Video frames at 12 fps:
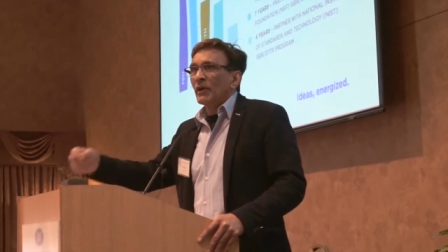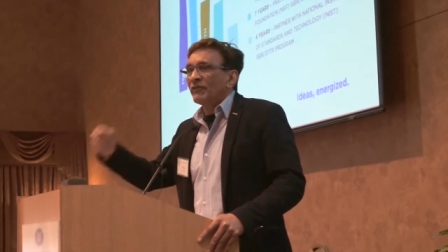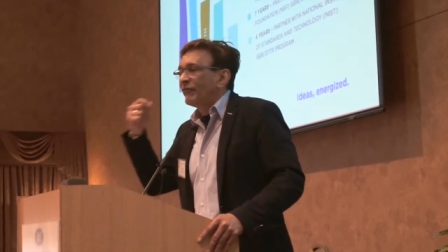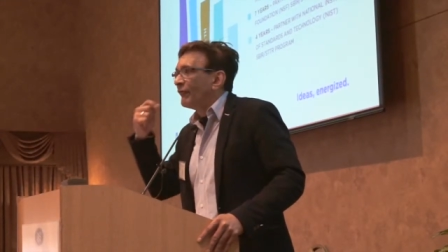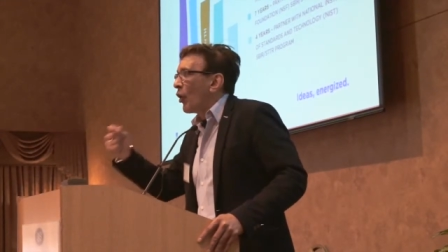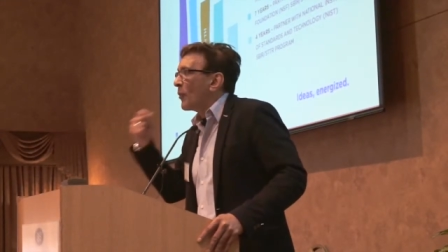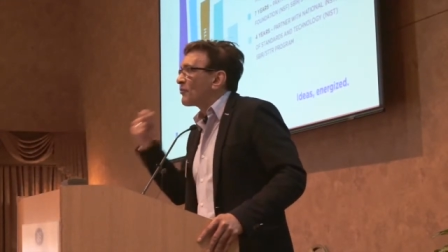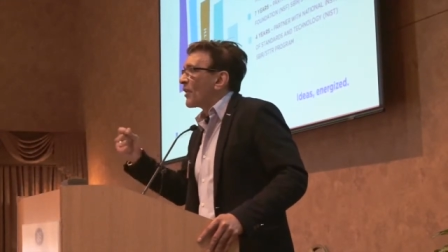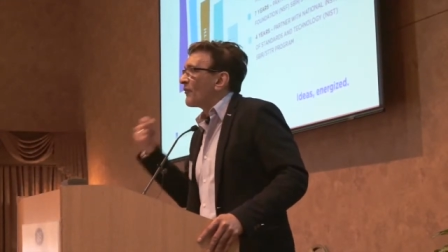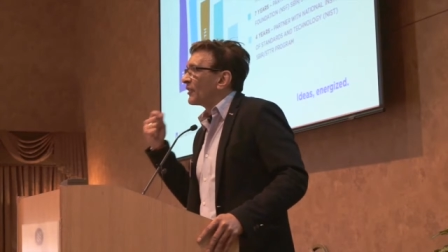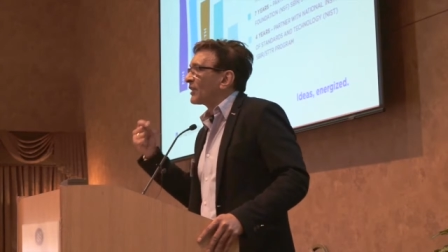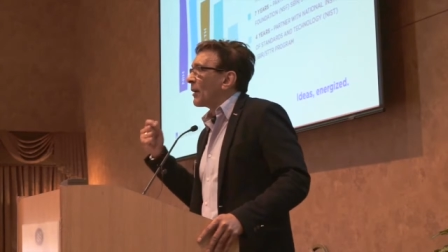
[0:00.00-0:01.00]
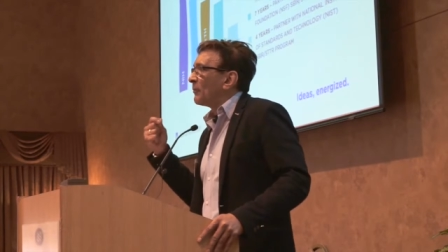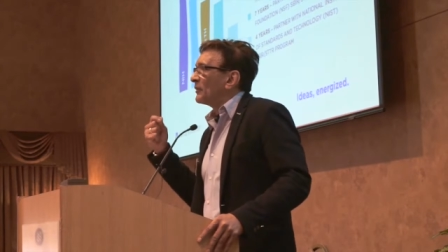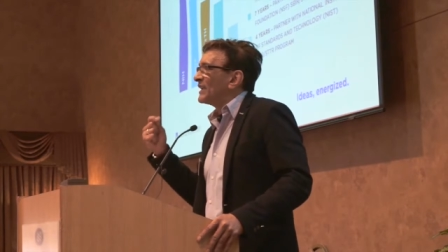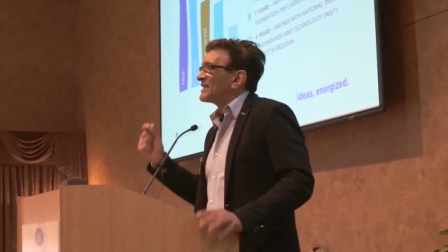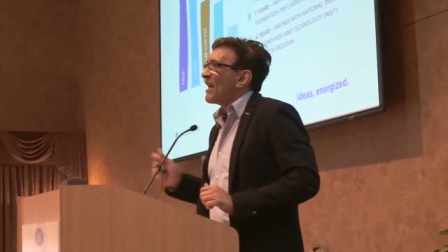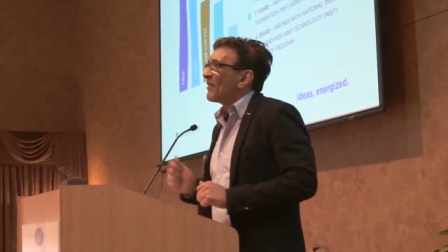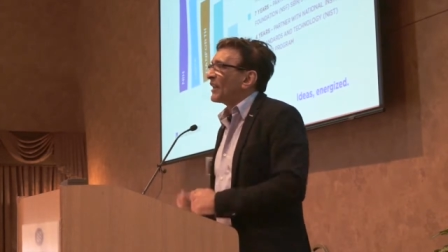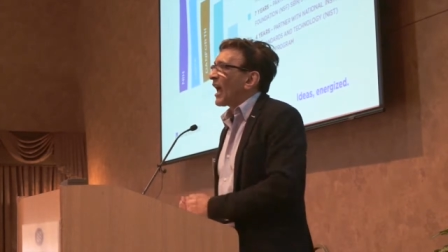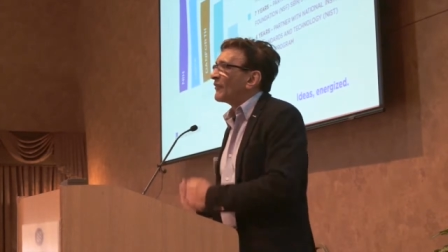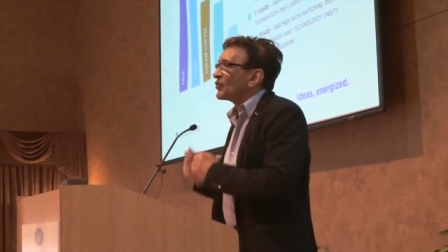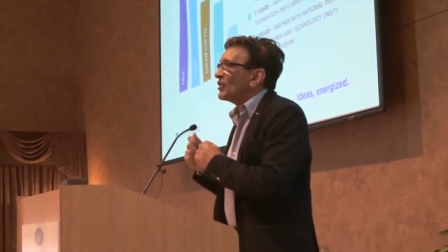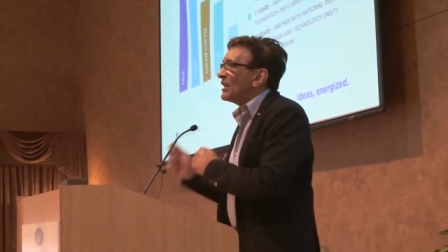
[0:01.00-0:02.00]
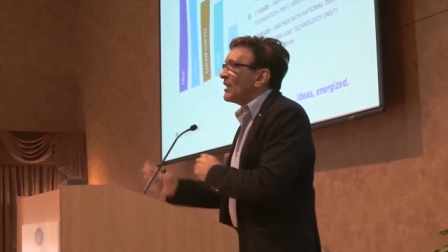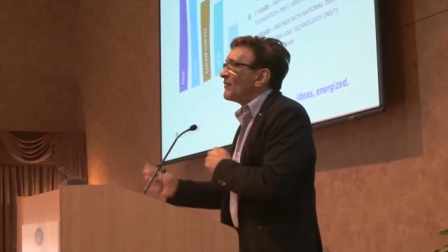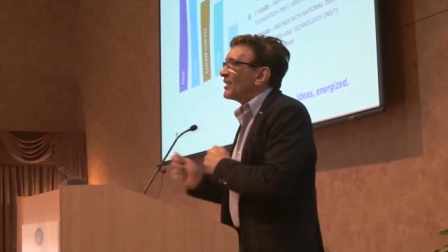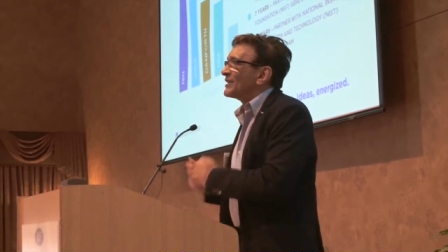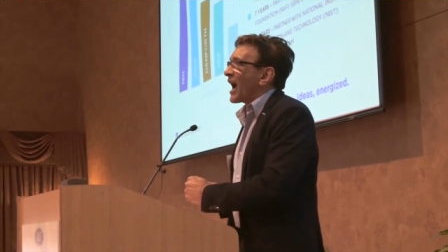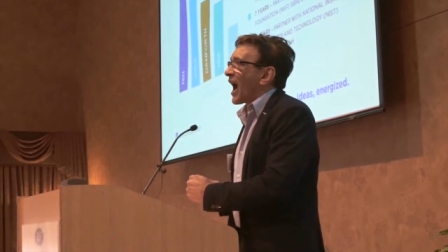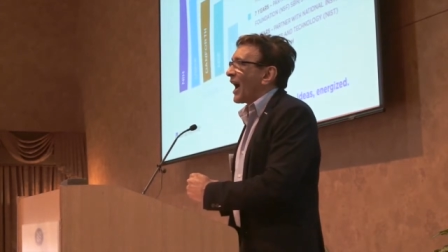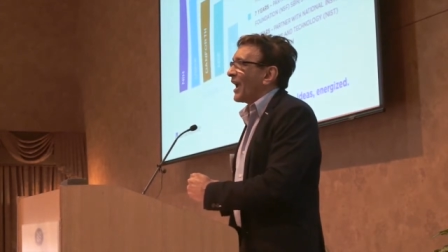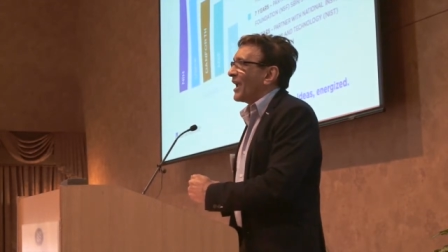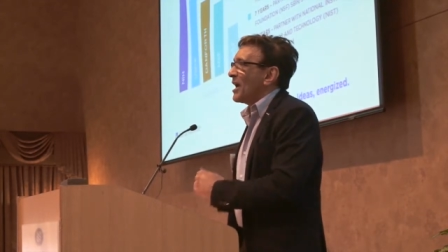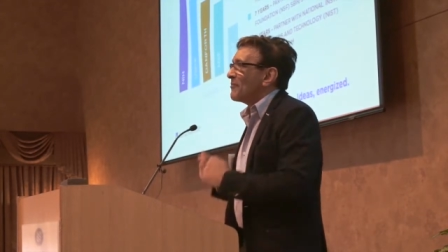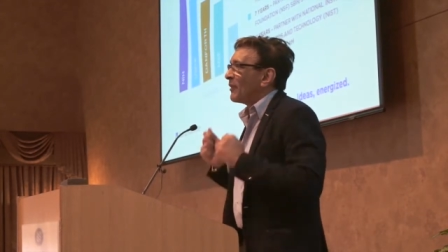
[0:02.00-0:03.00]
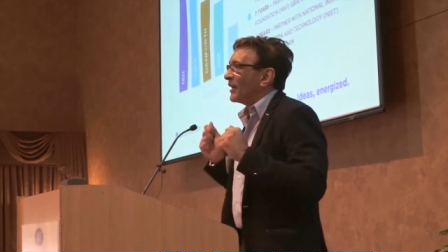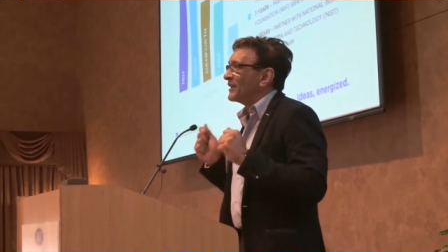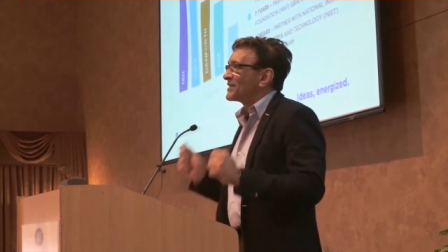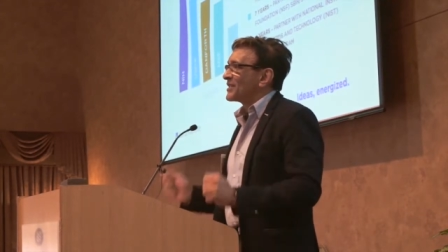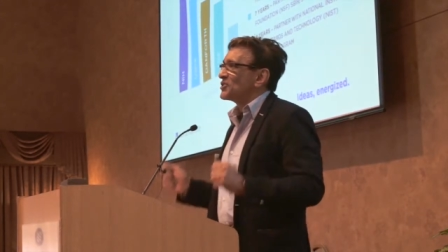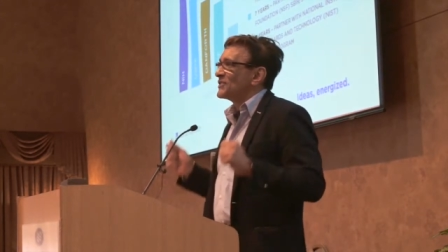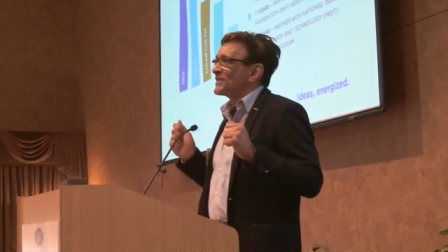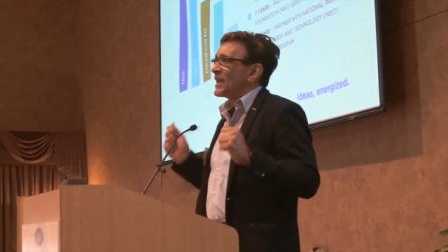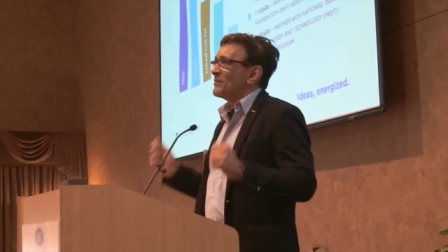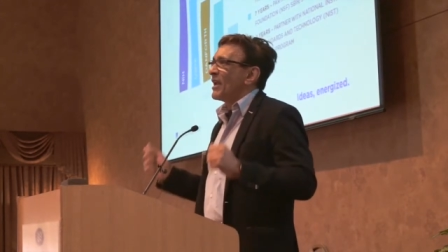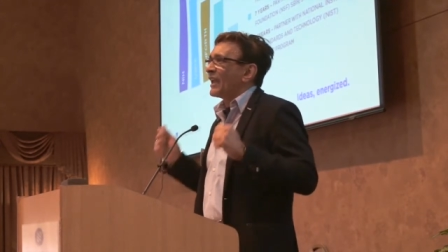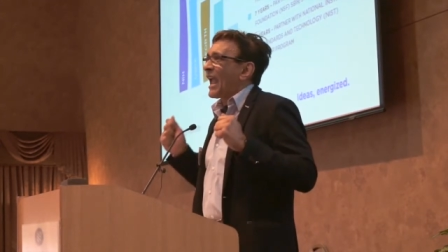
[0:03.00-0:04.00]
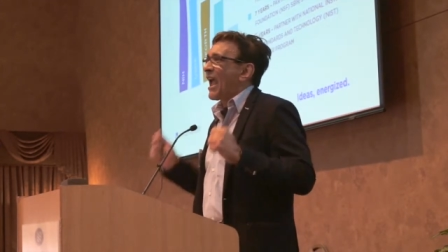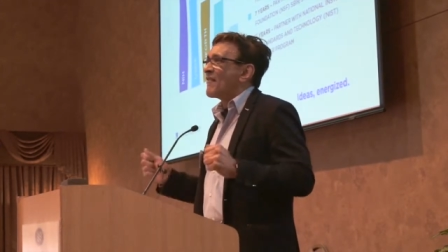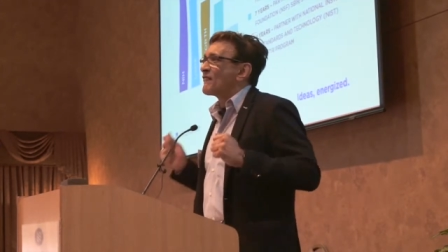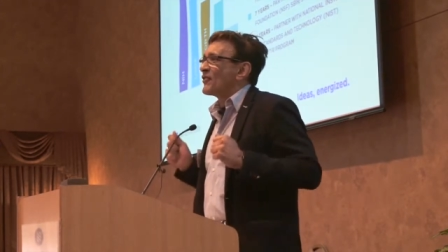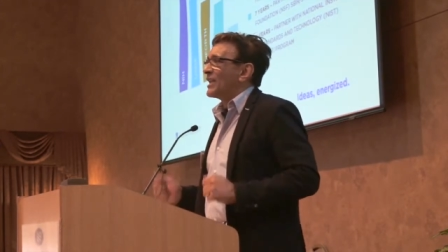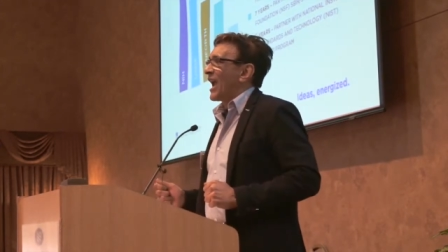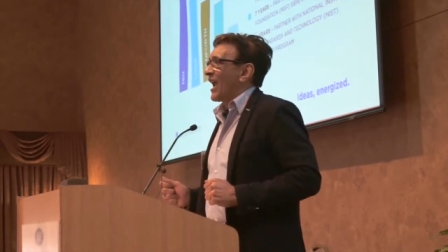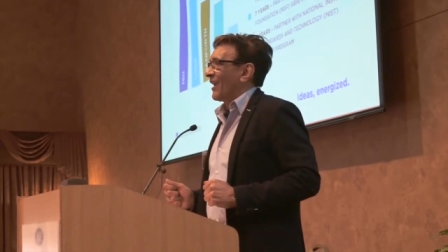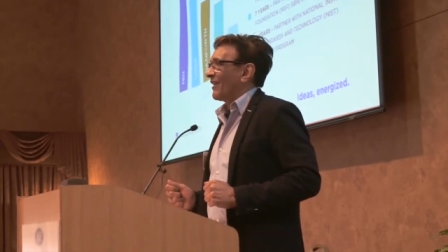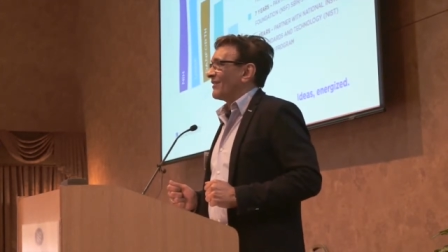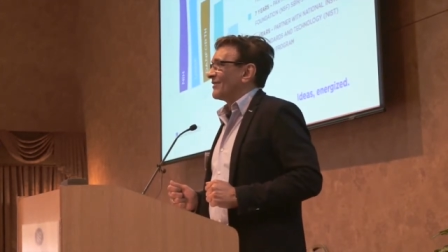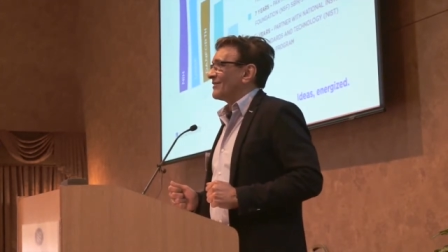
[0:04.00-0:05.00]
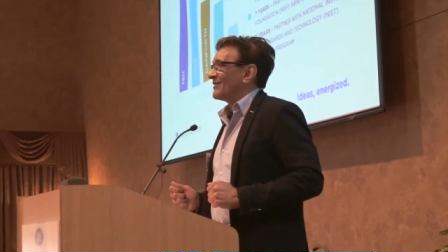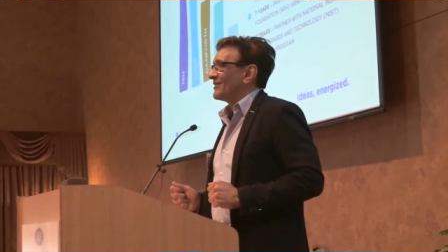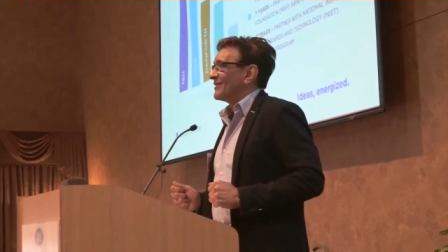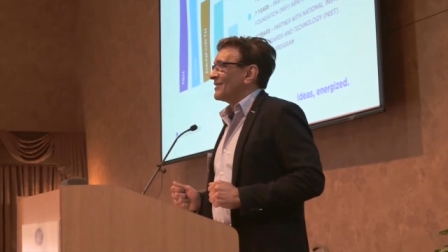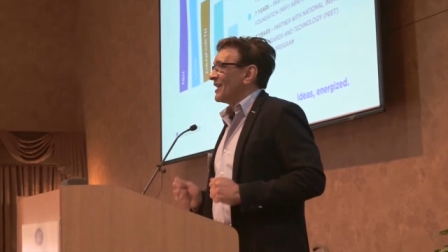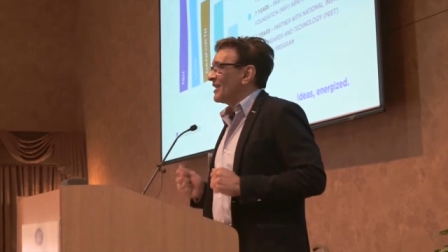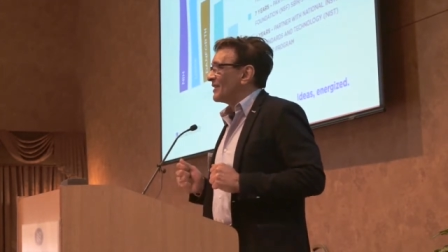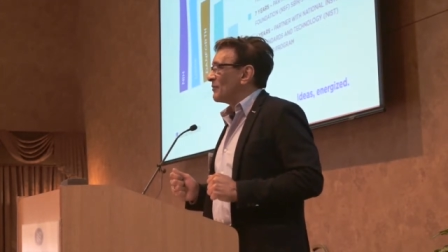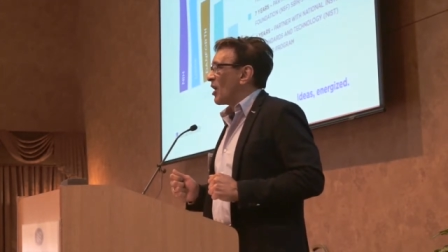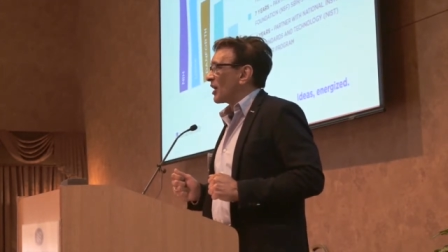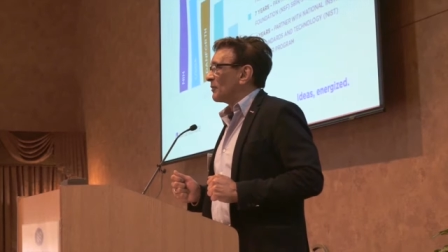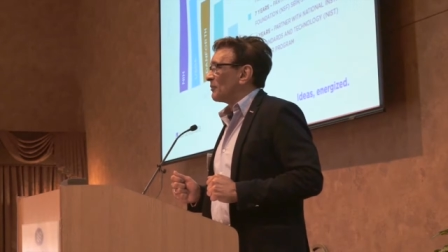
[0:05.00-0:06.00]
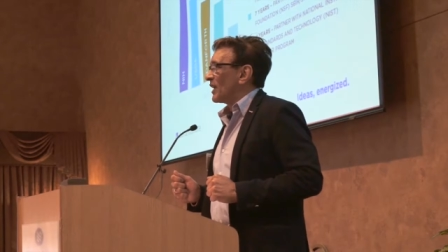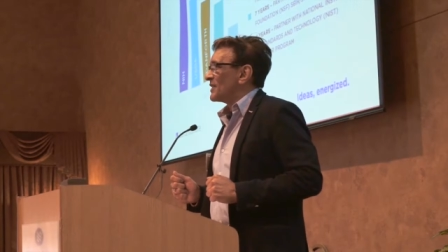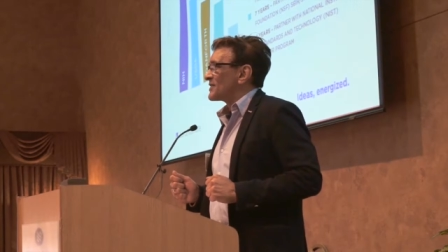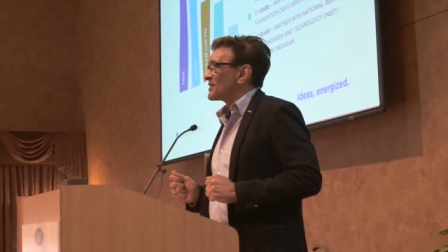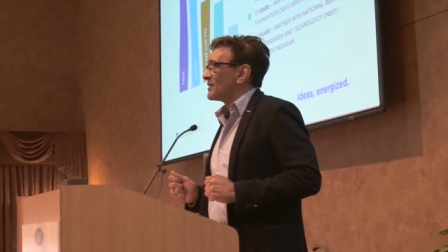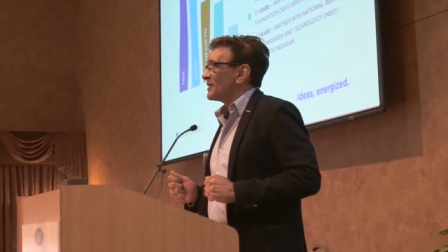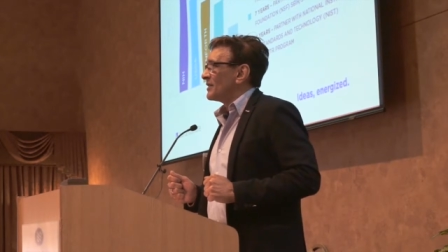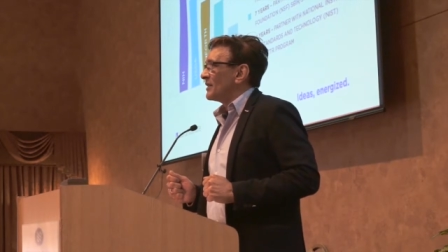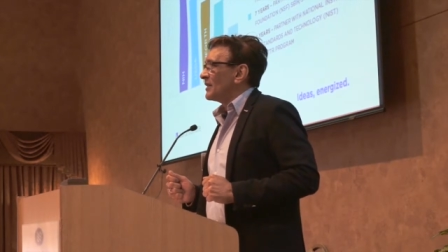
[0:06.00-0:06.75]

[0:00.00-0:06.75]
but for-profit companies that have to live and die by decisions they make every day in the marketplace.